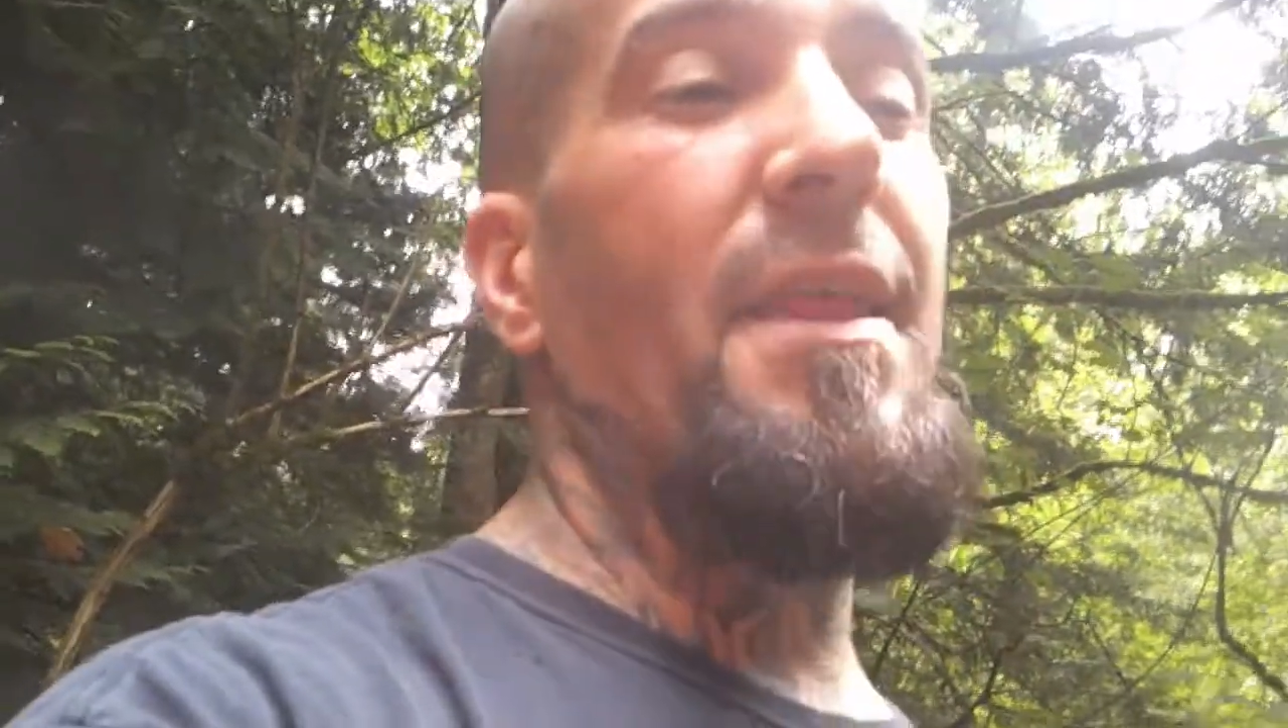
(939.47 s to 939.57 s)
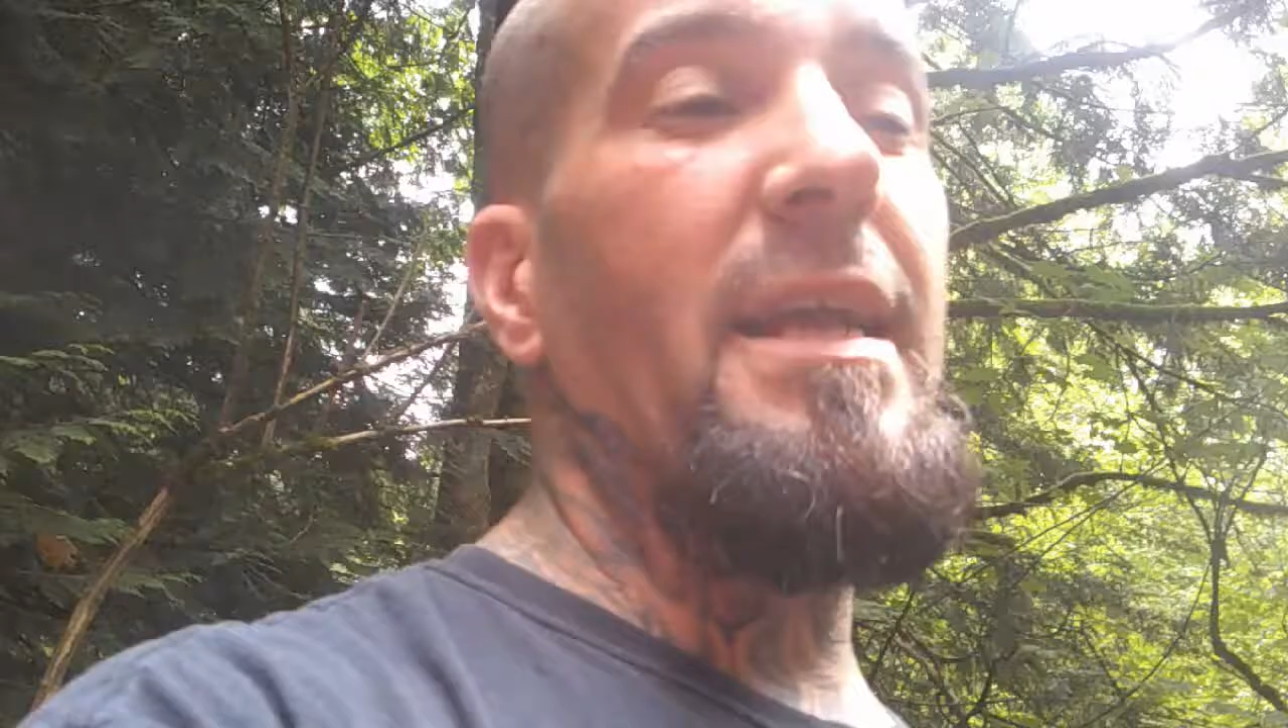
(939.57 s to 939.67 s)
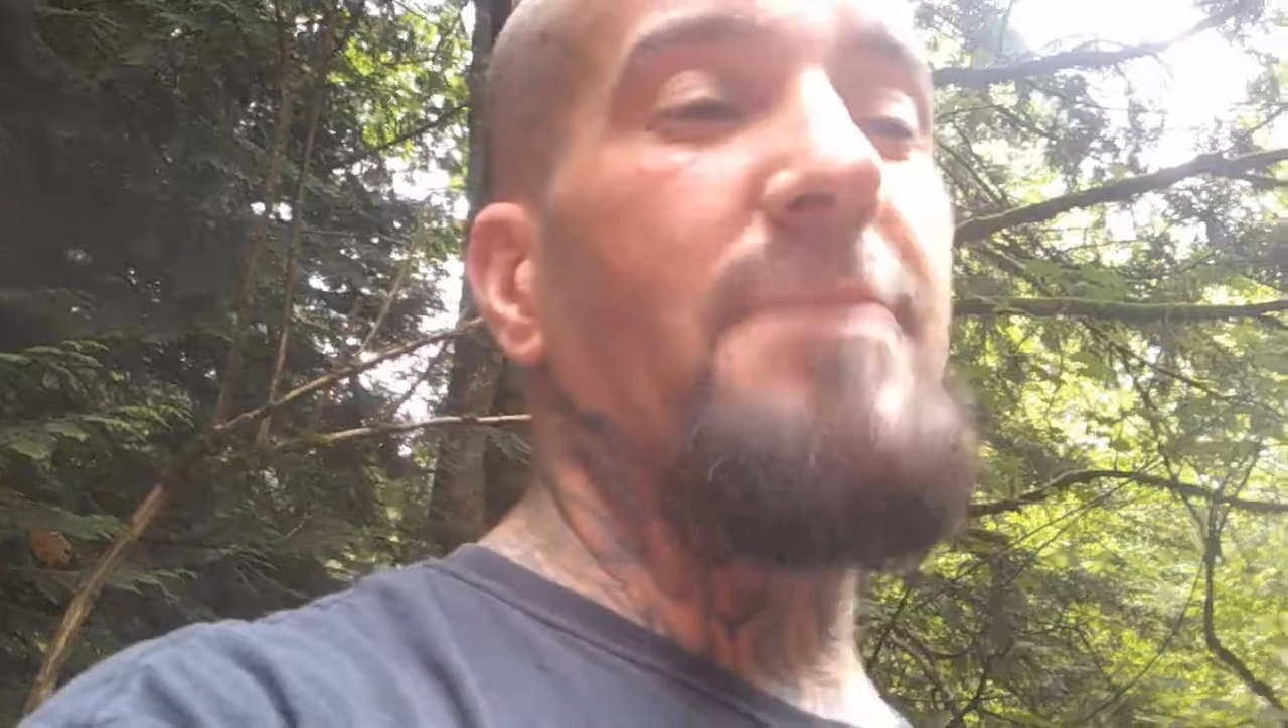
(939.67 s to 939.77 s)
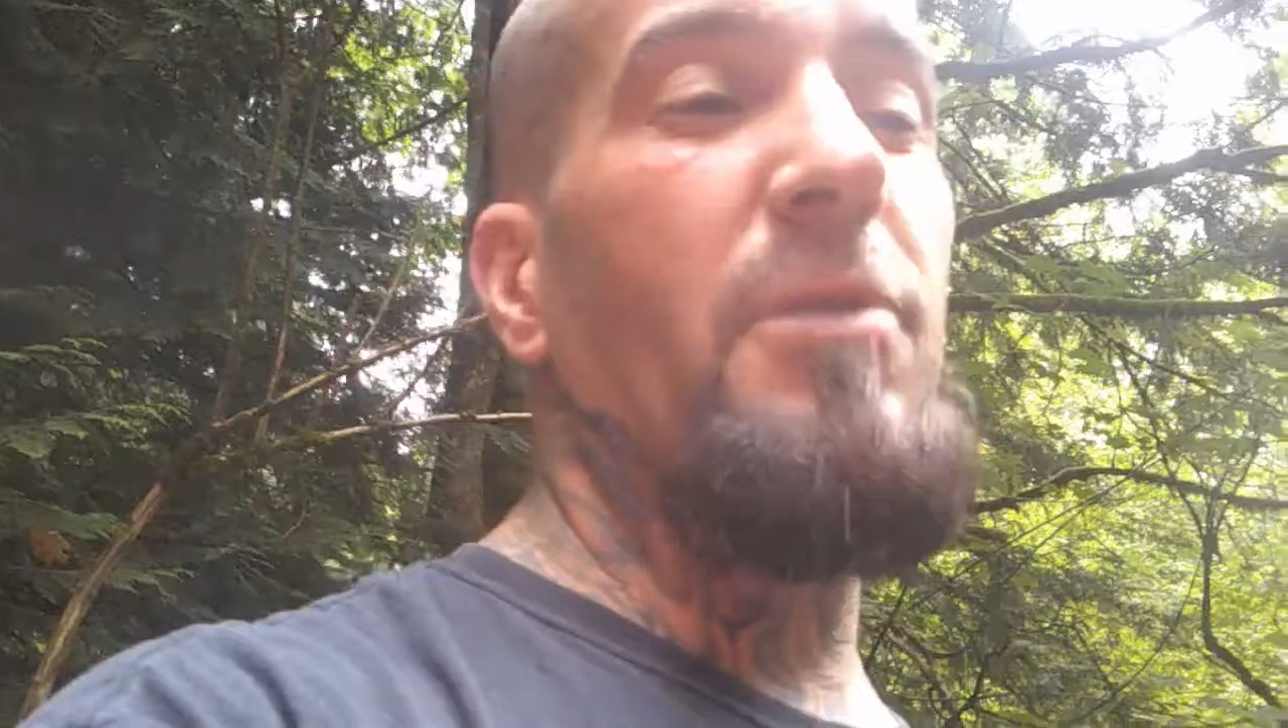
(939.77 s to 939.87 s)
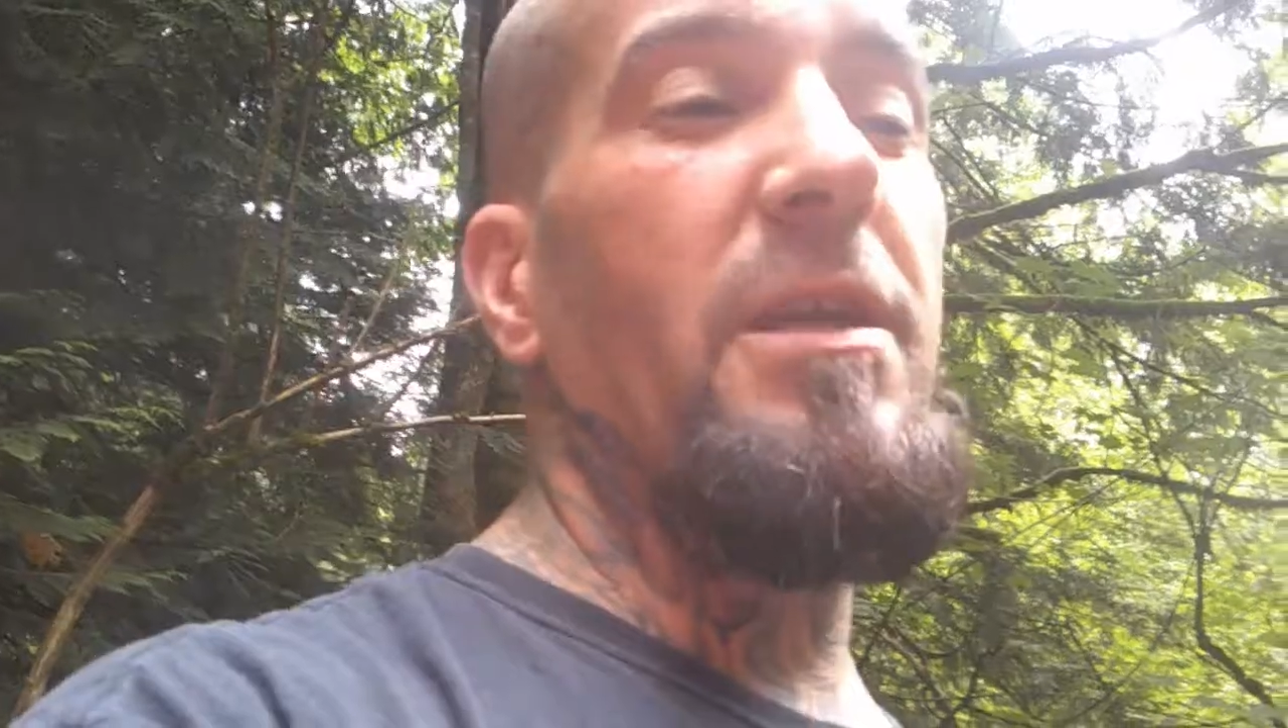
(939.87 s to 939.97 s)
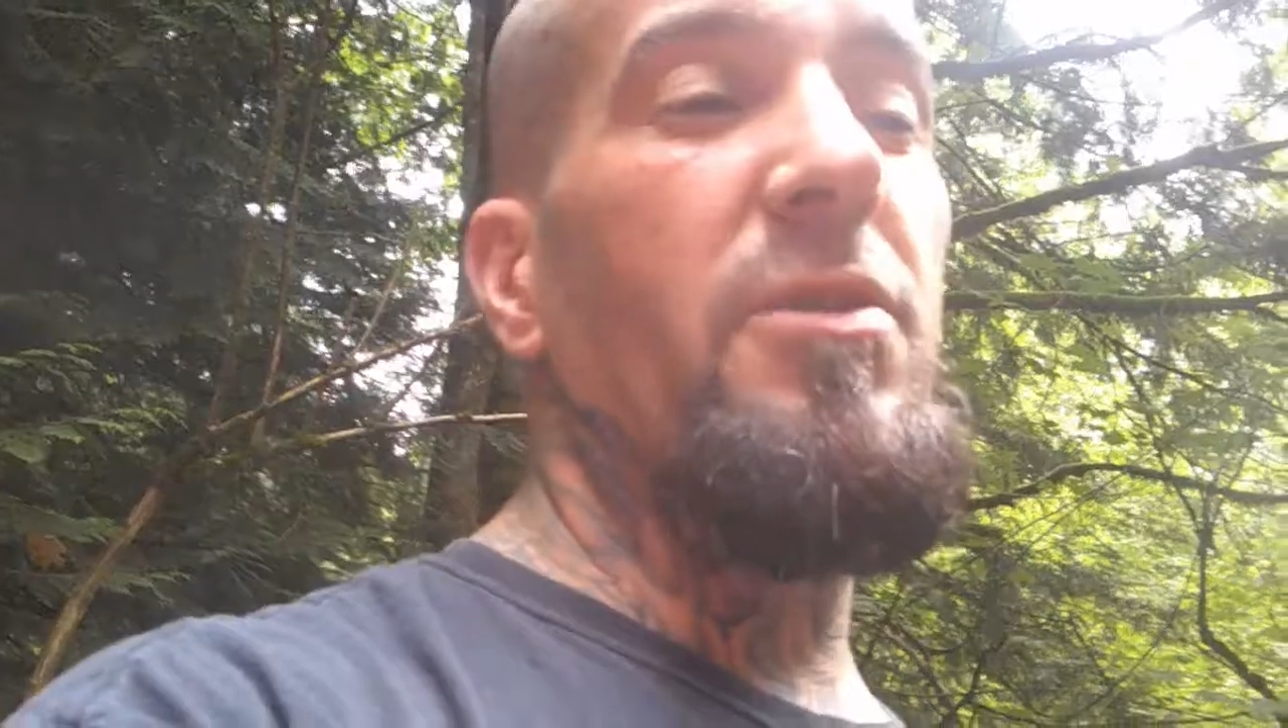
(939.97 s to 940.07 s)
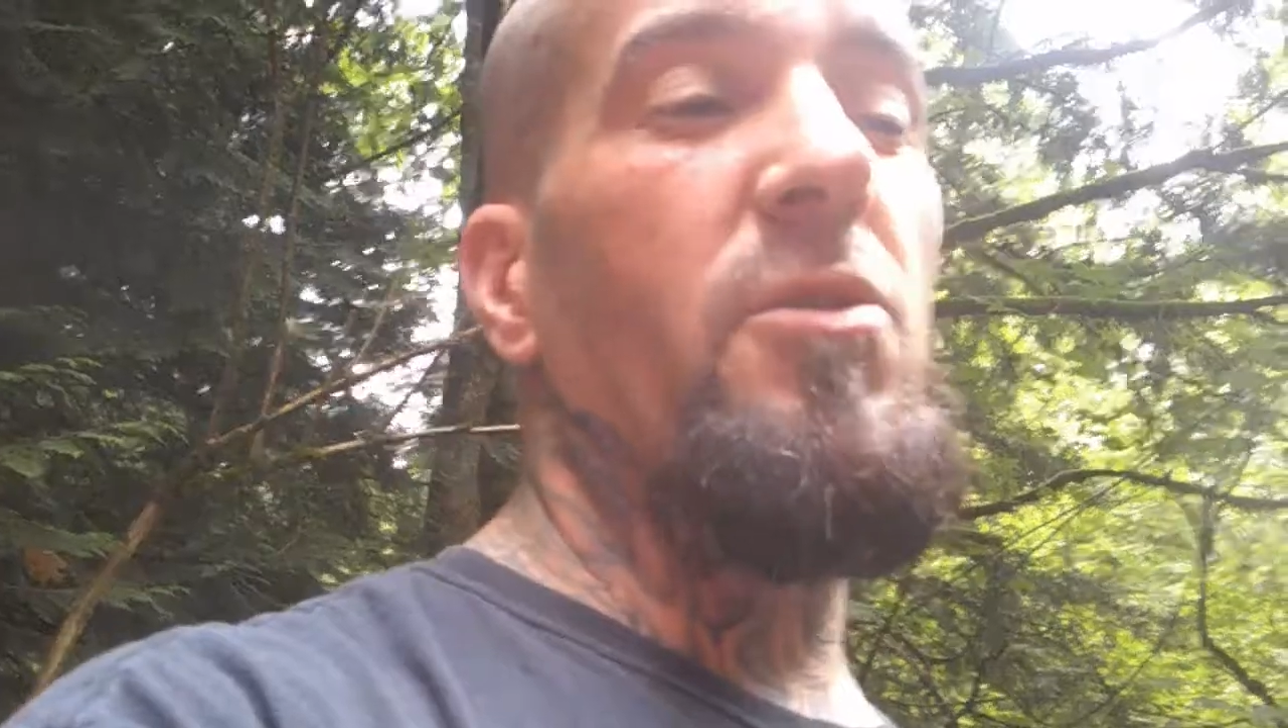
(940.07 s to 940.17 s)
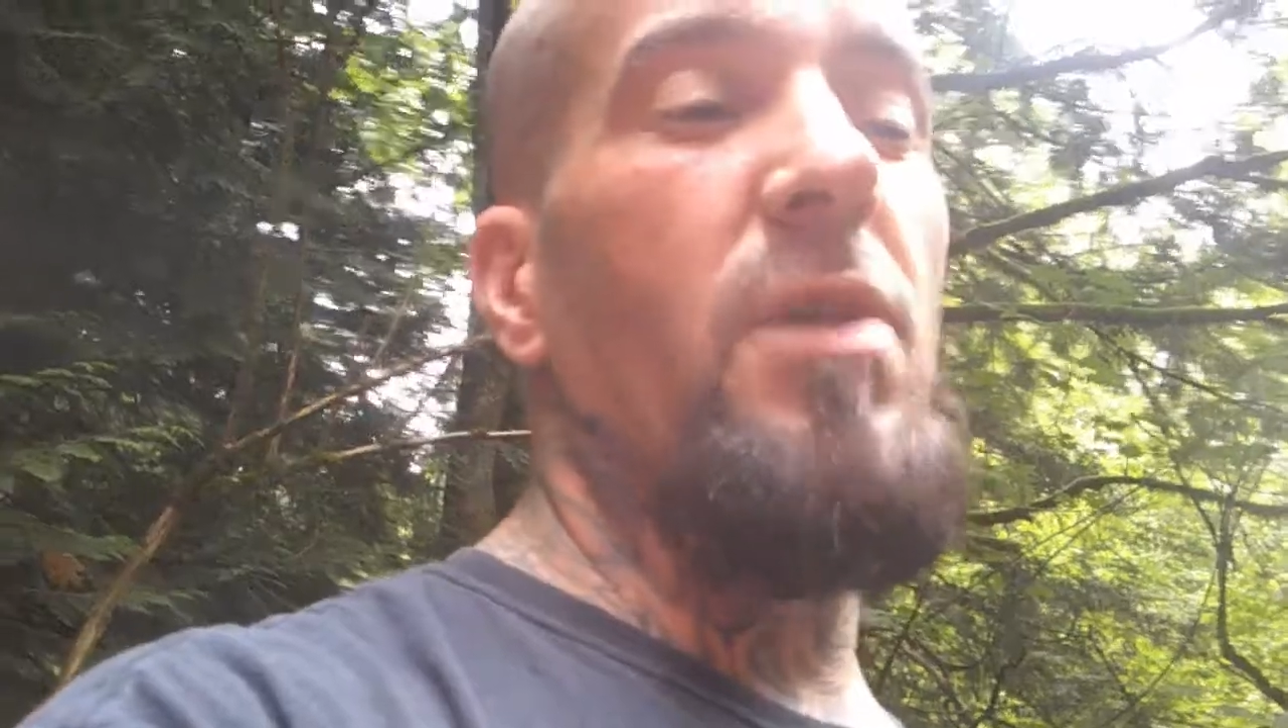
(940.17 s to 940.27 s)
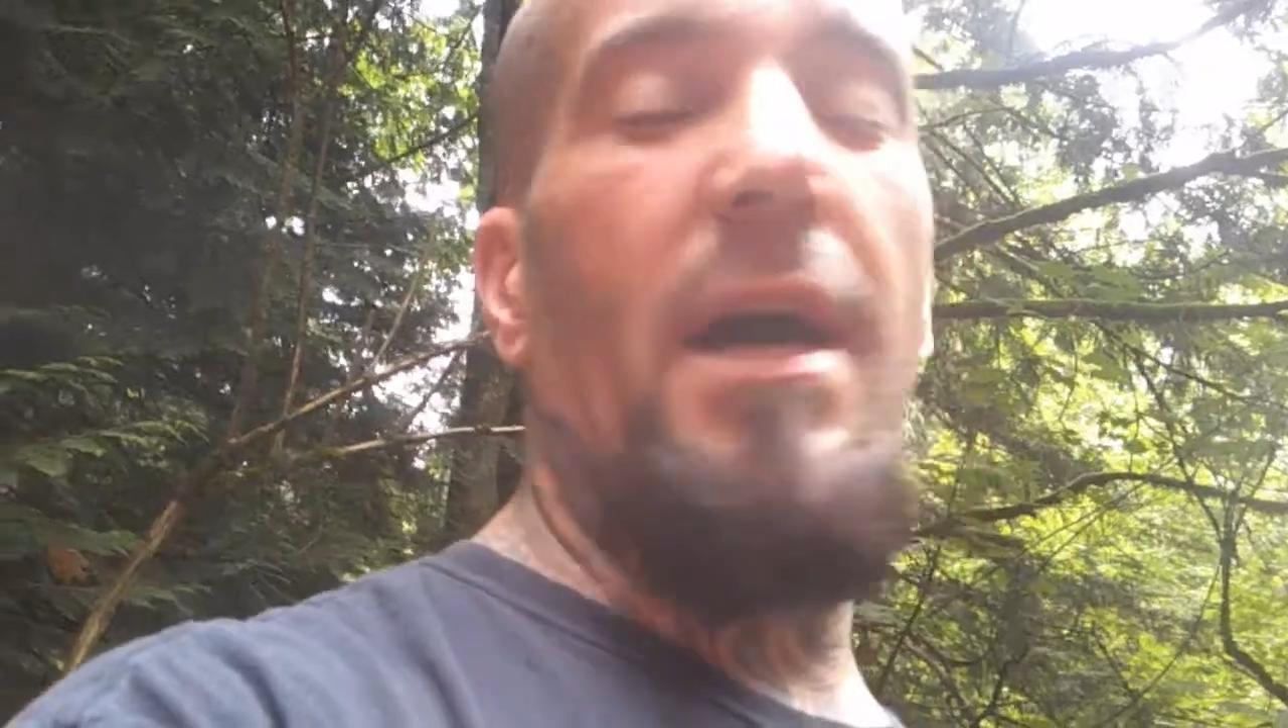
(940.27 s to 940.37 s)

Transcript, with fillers: think it's pretty cool.